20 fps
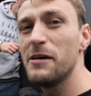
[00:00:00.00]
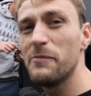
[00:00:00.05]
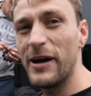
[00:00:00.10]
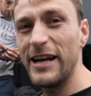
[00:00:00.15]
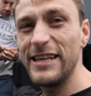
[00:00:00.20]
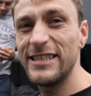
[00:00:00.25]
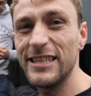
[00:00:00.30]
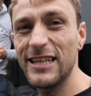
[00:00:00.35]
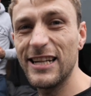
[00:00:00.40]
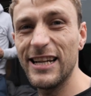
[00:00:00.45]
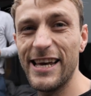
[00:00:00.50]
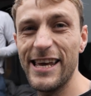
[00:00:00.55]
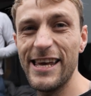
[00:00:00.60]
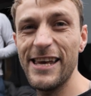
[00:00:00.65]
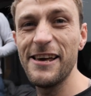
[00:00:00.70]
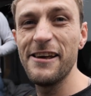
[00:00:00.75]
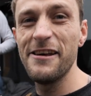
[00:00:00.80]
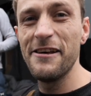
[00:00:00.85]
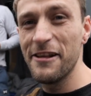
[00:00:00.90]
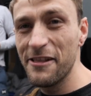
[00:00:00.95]
basically
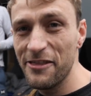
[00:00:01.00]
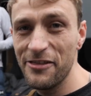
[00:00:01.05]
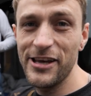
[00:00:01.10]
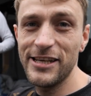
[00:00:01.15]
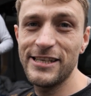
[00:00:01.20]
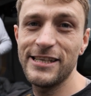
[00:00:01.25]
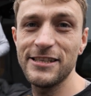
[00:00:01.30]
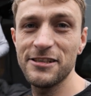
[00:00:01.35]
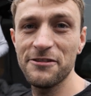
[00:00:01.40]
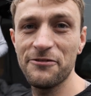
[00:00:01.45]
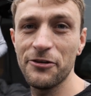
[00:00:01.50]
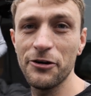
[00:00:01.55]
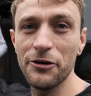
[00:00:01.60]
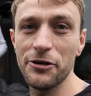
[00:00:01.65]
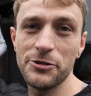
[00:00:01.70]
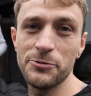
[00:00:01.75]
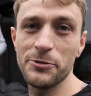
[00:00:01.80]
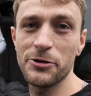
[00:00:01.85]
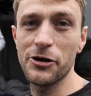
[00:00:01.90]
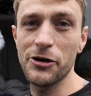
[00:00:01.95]
this is the
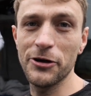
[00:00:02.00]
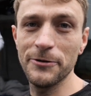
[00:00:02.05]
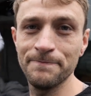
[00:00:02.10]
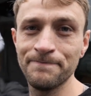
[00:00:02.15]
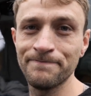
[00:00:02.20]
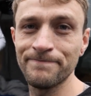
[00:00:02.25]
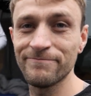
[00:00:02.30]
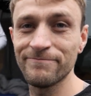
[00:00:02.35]
footage we've got.